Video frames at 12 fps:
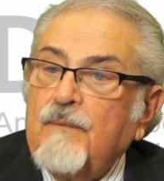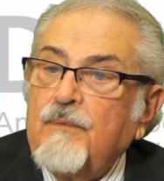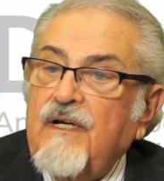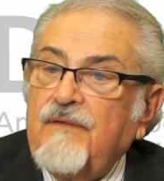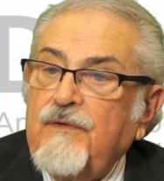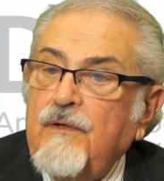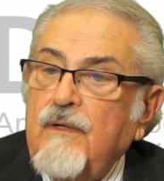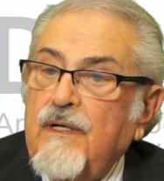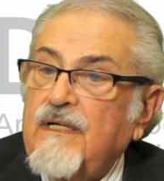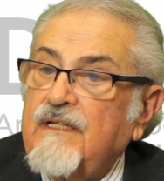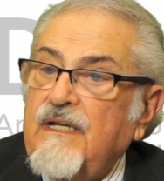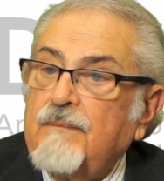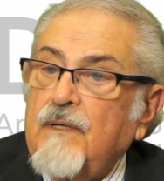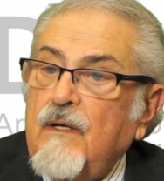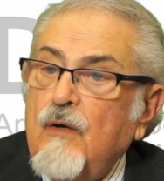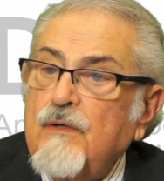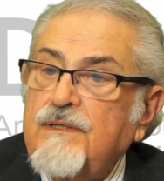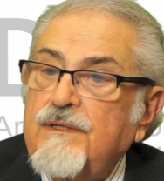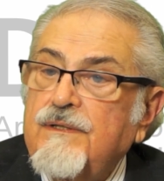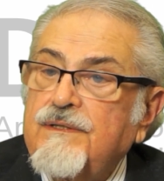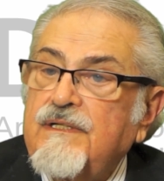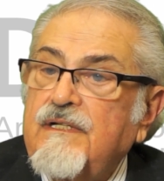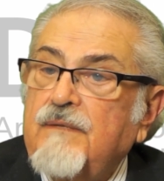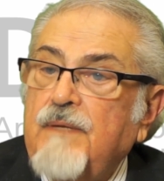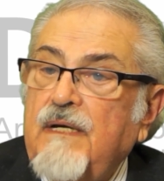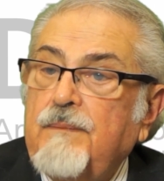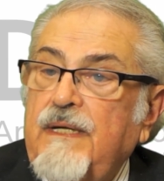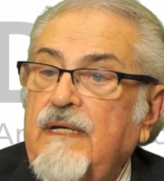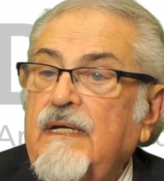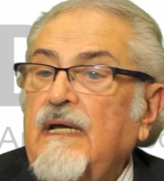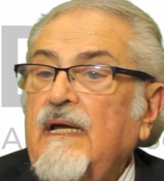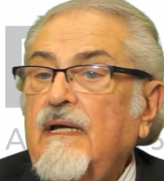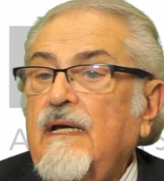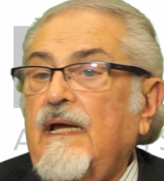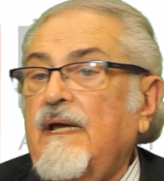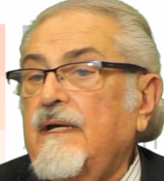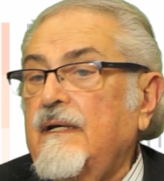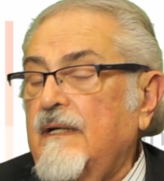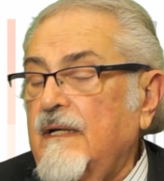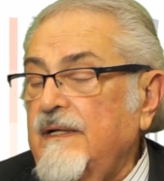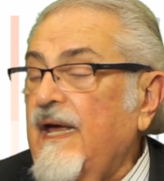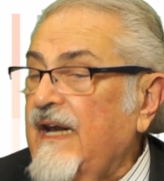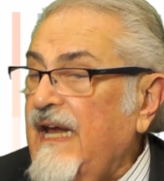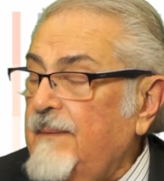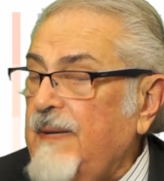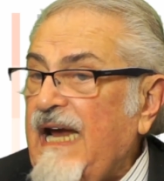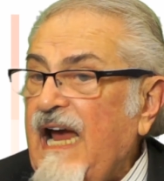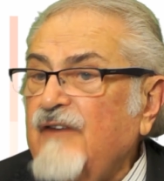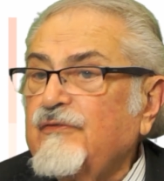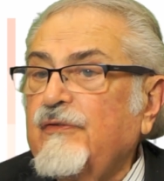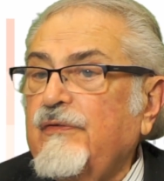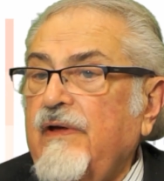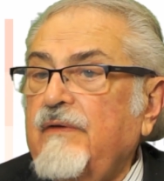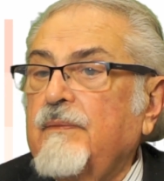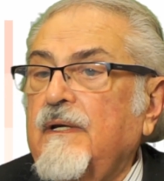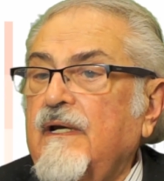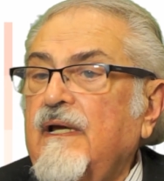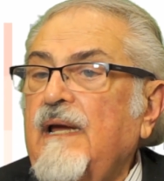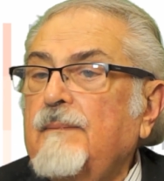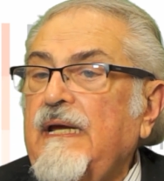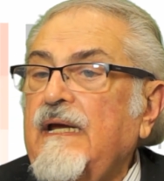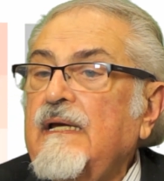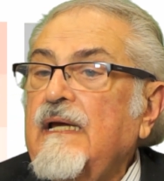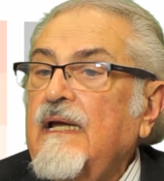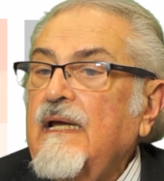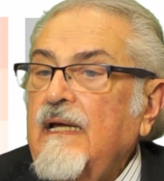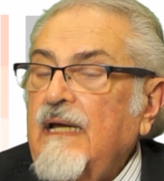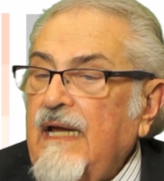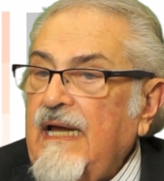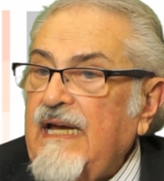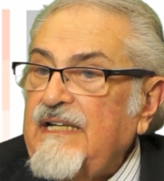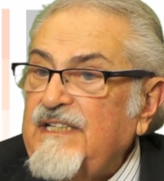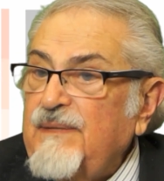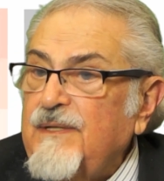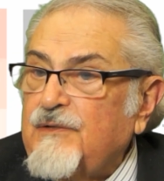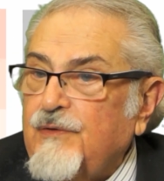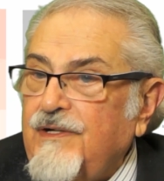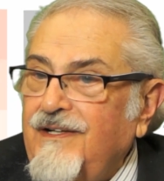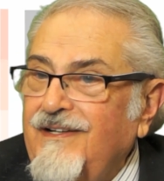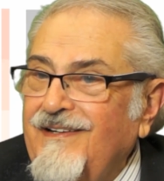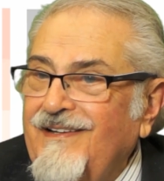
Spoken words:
But if you look at them closely, you'll see there may be not a hemiatrophy, but a hemiasymmetry.